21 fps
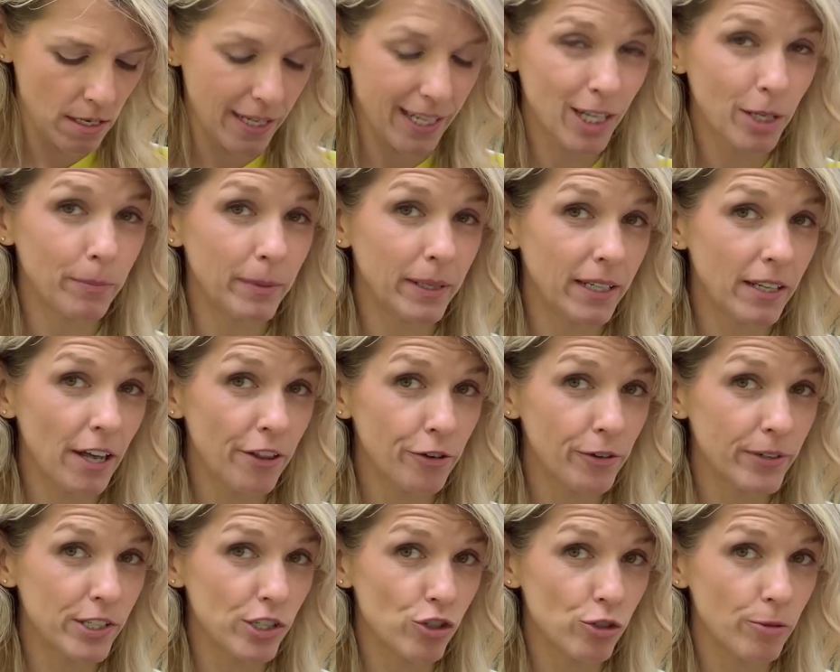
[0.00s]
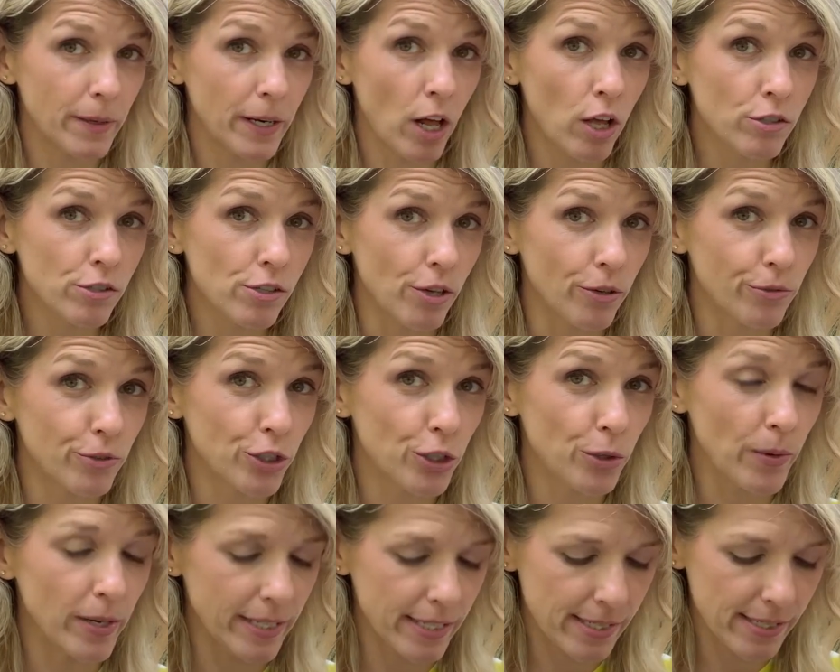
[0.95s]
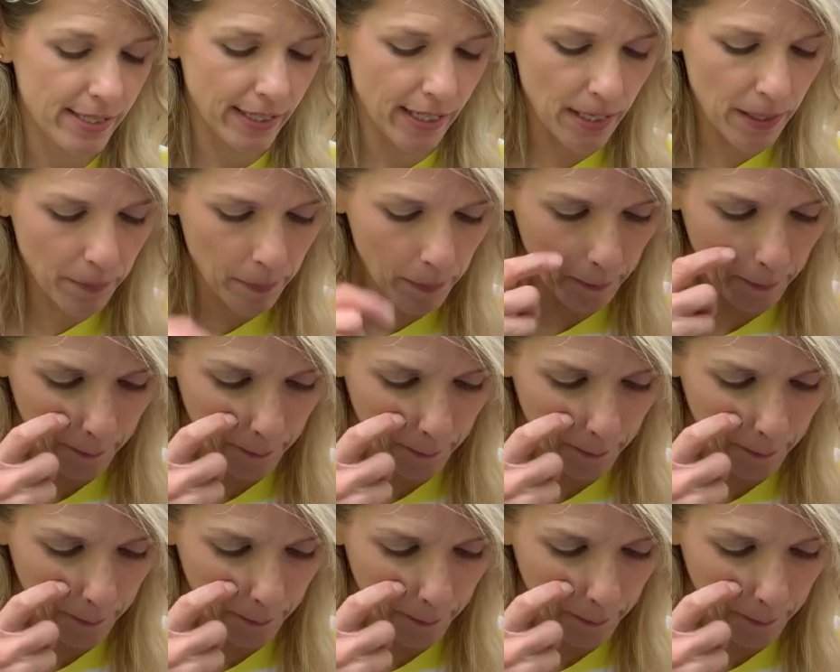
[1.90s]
it could be another instrument also. Do you want to see it?